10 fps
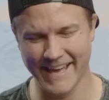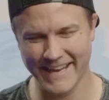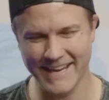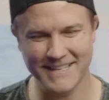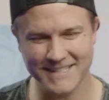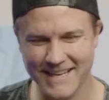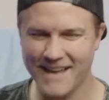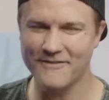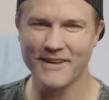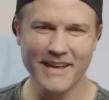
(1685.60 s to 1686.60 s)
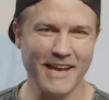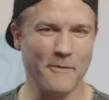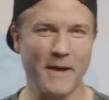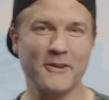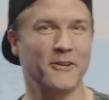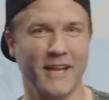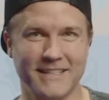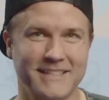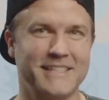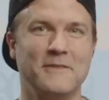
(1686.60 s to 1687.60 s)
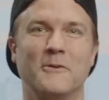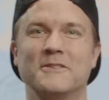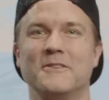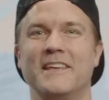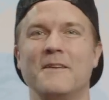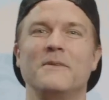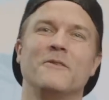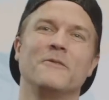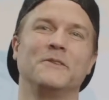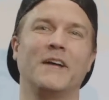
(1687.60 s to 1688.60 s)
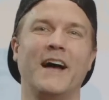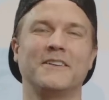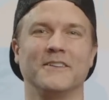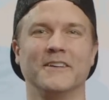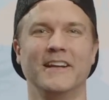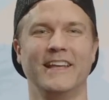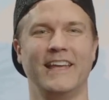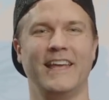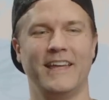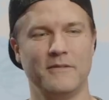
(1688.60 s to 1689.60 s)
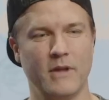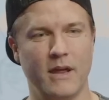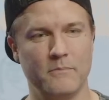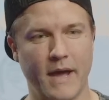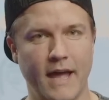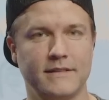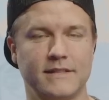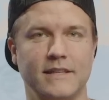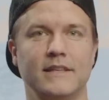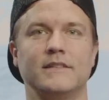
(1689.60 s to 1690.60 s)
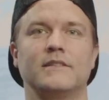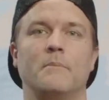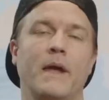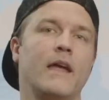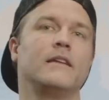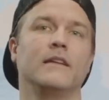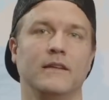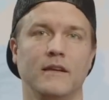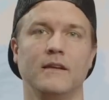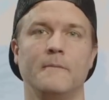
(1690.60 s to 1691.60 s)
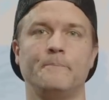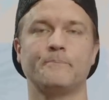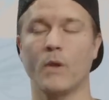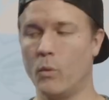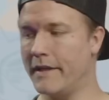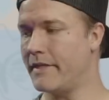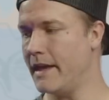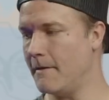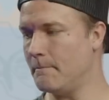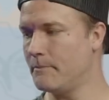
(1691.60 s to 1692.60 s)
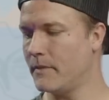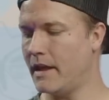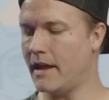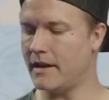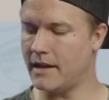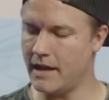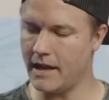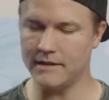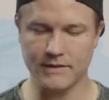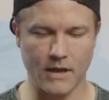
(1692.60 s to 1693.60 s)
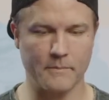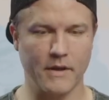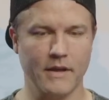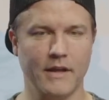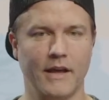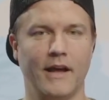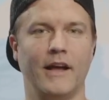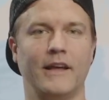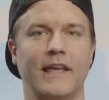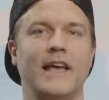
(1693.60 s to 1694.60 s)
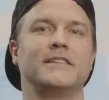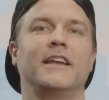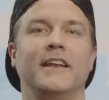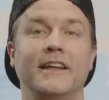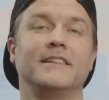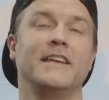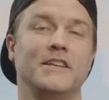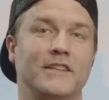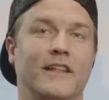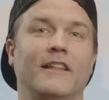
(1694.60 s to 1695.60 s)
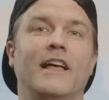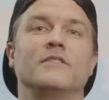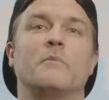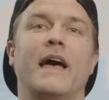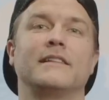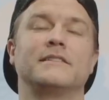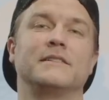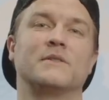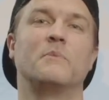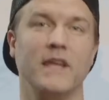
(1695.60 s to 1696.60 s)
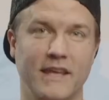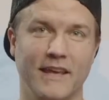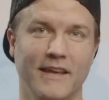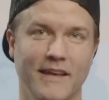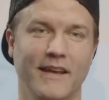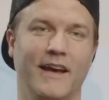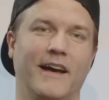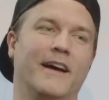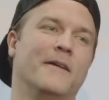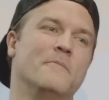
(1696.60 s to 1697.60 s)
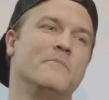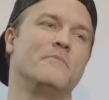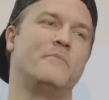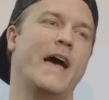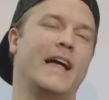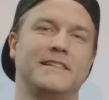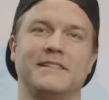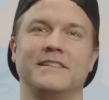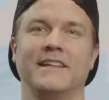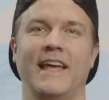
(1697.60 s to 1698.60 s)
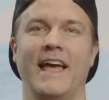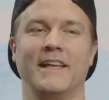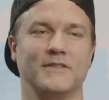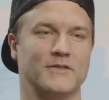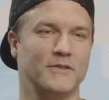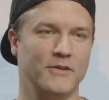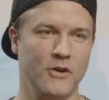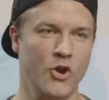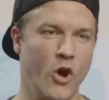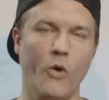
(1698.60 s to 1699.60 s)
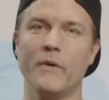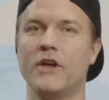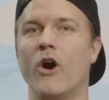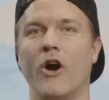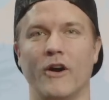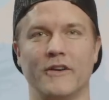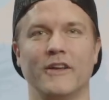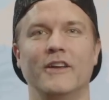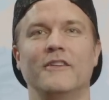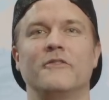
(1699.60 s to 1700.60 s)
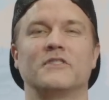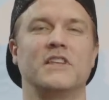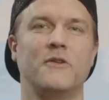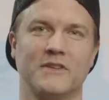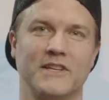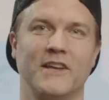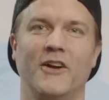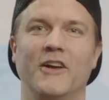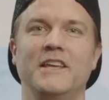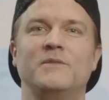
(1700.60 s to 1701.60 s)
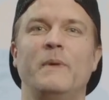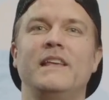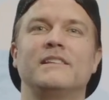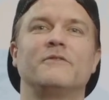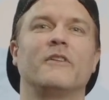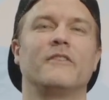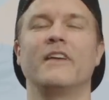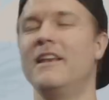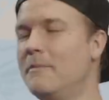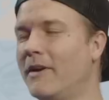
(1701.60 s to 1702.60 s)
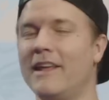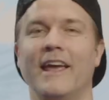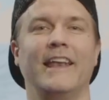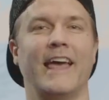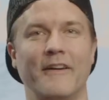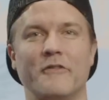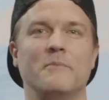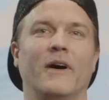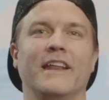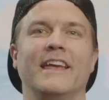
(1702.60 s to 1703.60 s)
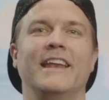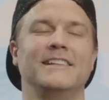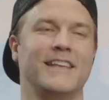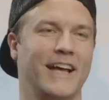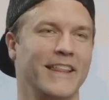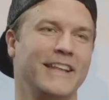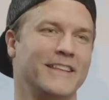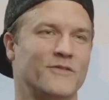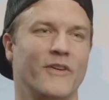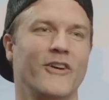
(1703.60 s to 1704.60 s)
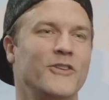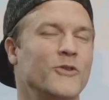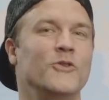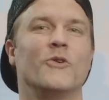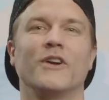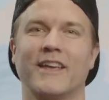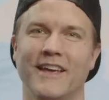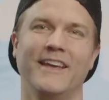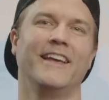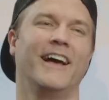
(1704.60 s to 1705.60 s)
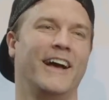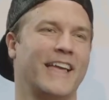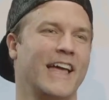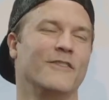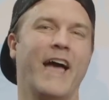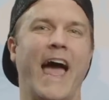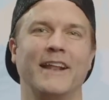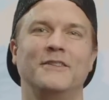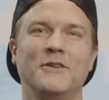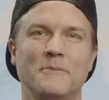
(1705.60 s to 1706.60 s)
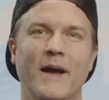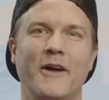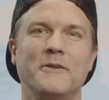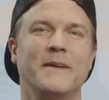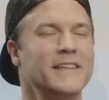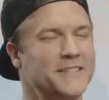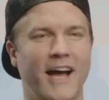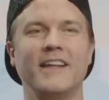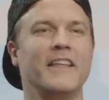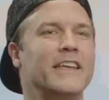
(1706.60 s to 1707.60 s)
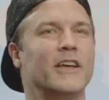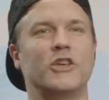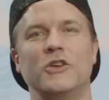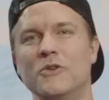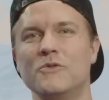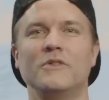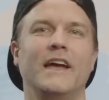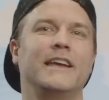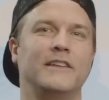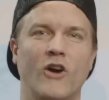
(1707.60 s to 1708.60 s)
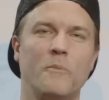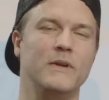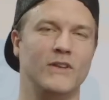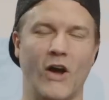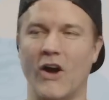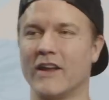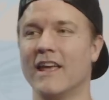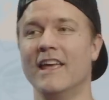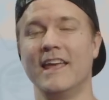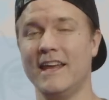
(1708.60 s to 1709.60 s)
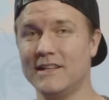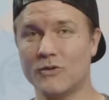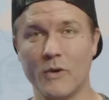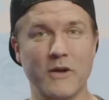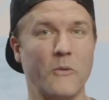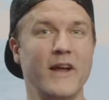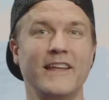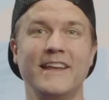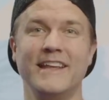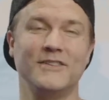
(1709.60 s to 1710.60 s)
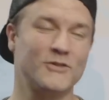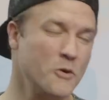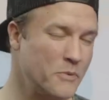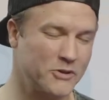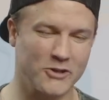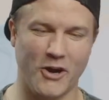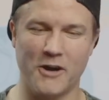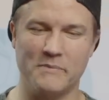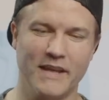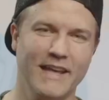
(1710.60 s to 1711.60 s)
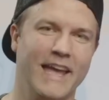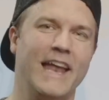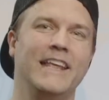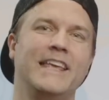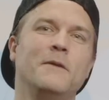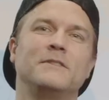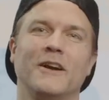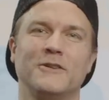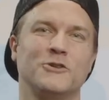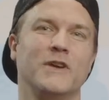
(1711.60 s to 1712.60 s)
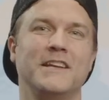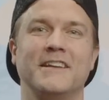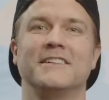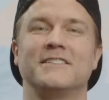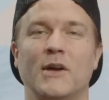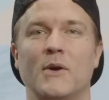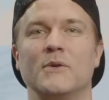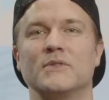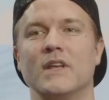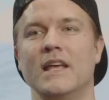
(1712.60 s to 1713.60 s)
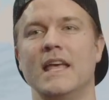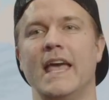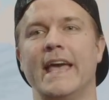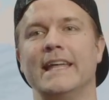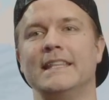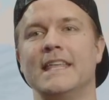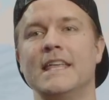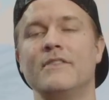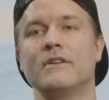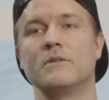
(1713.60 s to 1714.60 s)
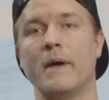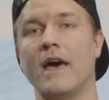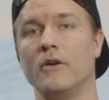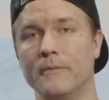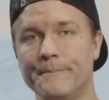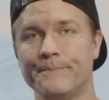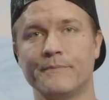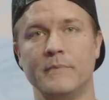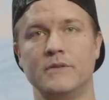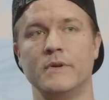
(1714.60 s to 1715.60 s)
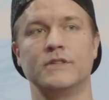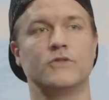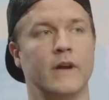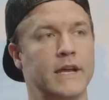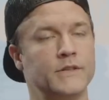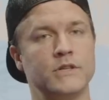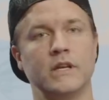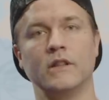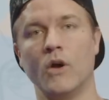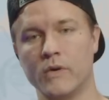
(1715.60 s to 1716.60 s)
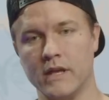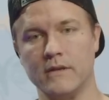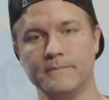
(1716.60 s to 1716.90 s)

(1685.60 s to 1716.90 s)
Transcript: he doesn't have a medical license anymore, so he can't be a real doctor. And and Bats is abandoned with him, and he ends up uh, casting an incantation that allows Bats to speak. Um, Bats has no regard for secrecy at all. He speaks in front of anybody and everybody, and he's got like this very New York uh, kind of attitude about him. He's not like a cute, like dopey dog. He's quick witted, he's super sharp, and he keeps Doctor Strange on his toes. And then there's a battle between Strange and Loki,